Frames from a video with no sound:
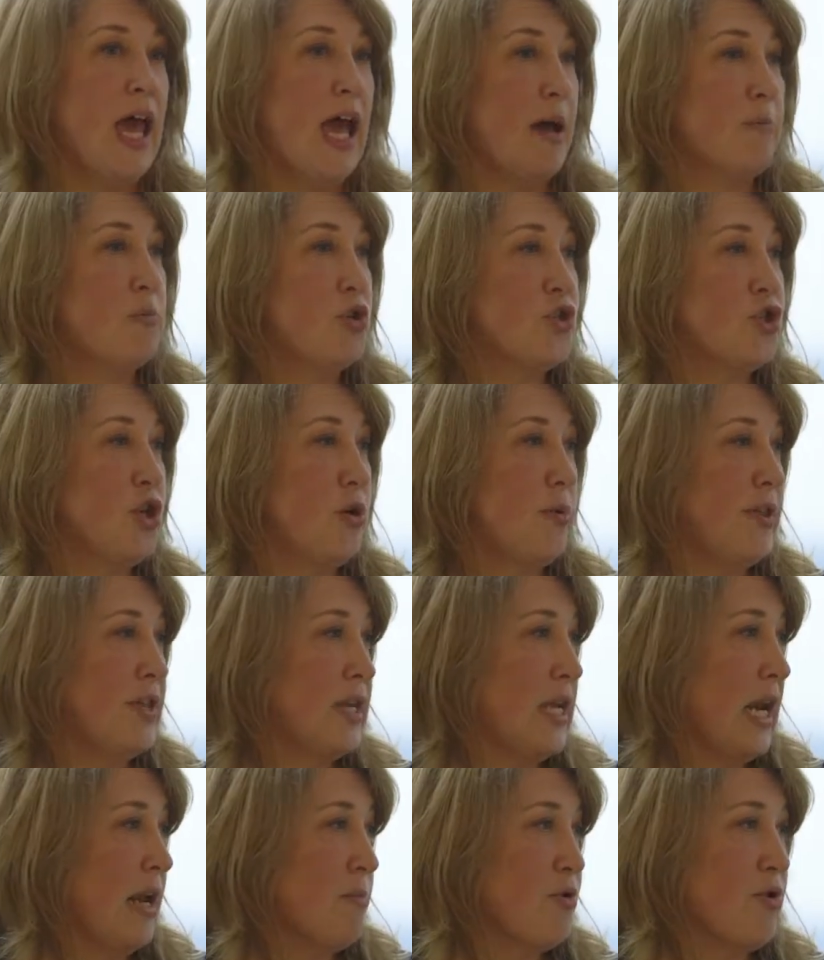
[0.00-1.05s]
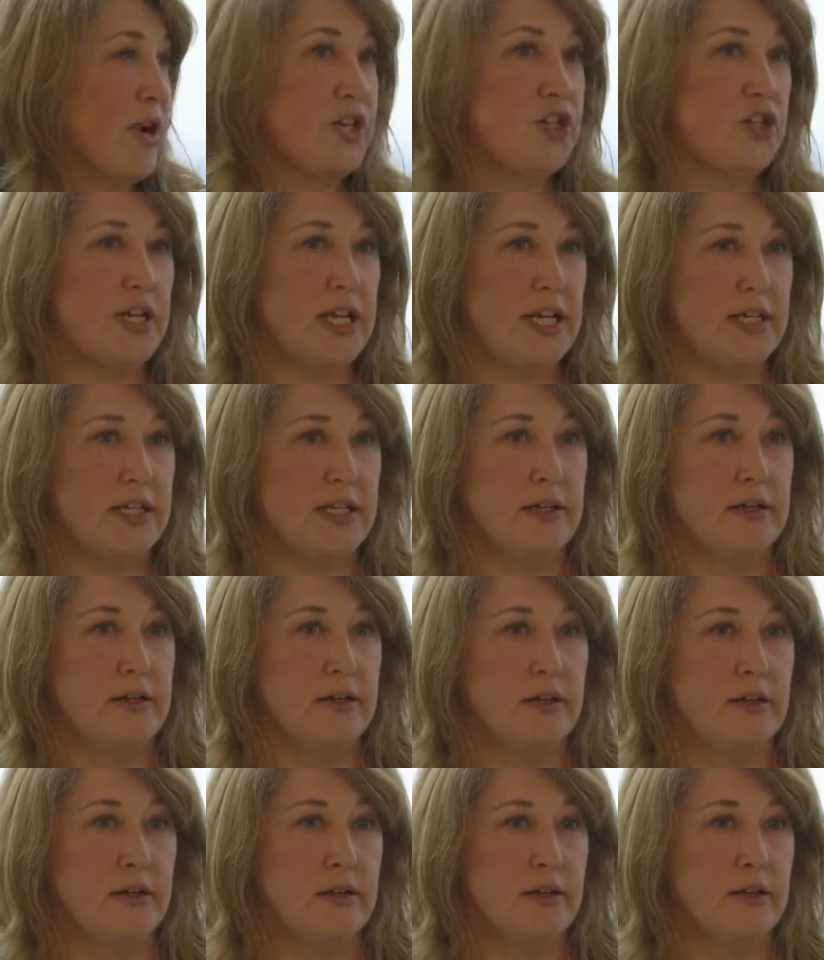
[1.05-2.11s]
I'm not sure where the collaboration is
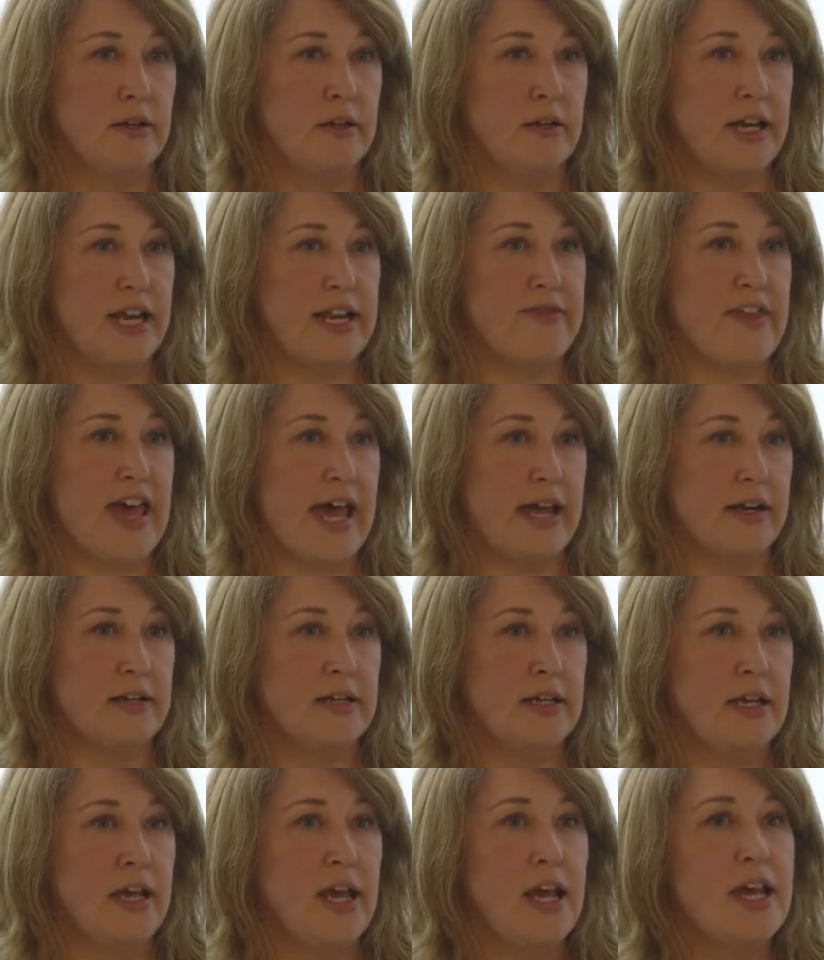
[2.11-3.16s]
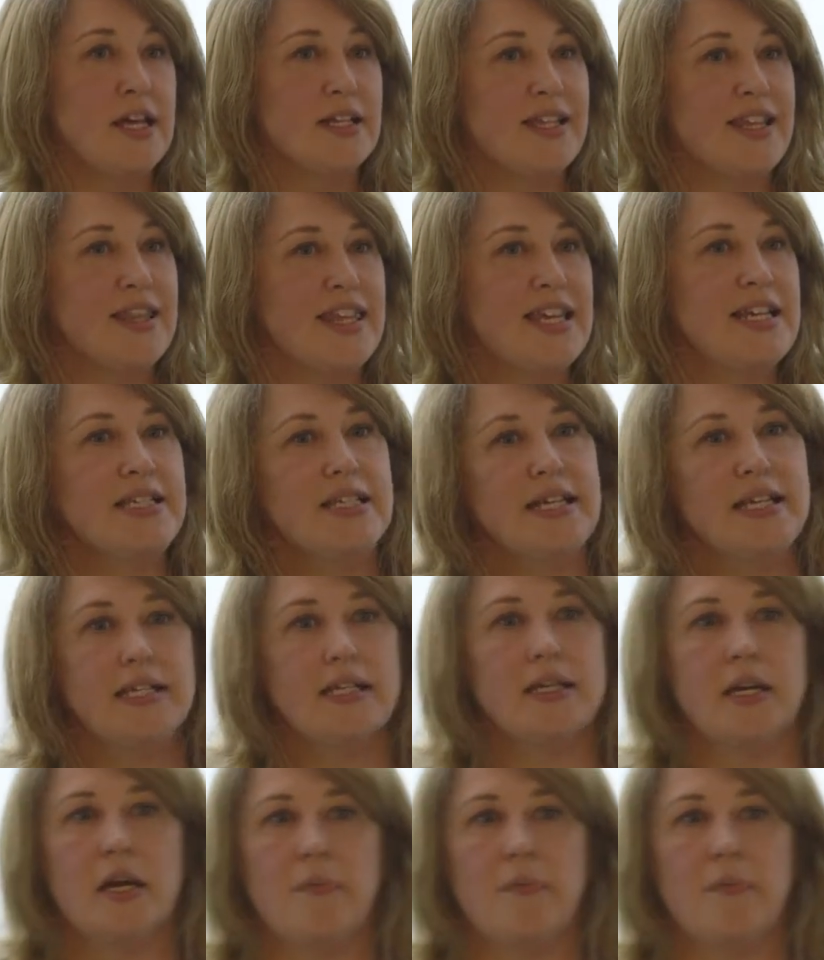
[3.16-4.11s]
in that. So this isn't